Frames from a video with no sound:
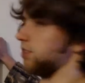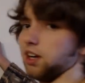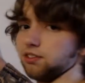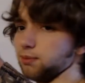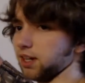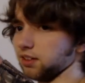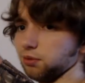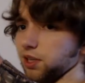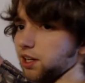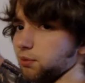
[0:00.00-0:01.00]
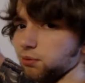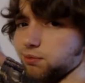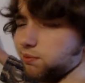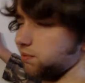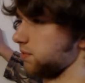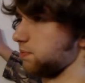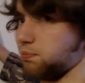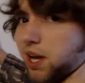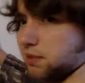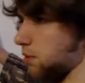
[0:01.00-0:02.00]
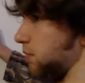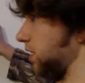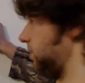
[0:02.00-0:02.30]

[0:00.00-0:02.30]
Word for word: Sorry if I'm acting weird. I'm past my